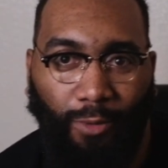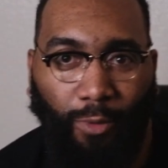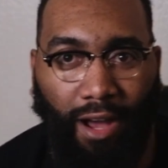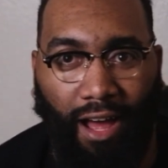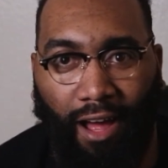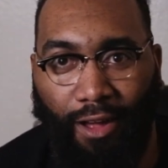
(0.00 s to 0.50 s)

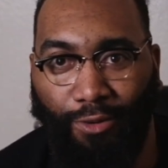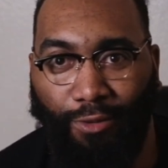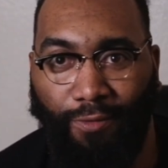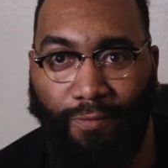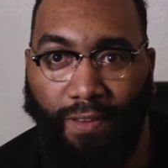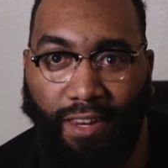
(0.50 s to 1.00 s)
Well, I'll do
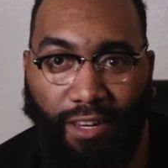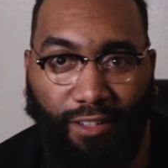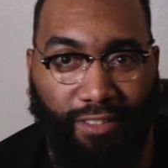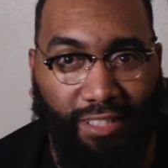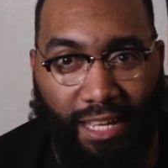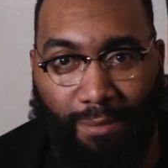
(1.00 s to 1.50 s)
video
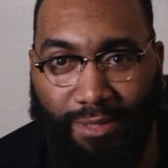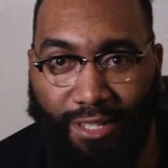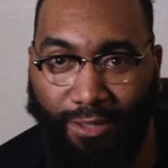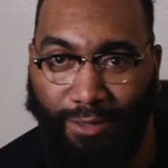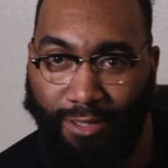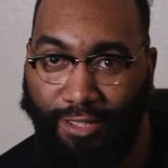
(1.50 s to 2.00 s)
step
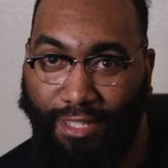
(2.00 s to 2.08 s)
2,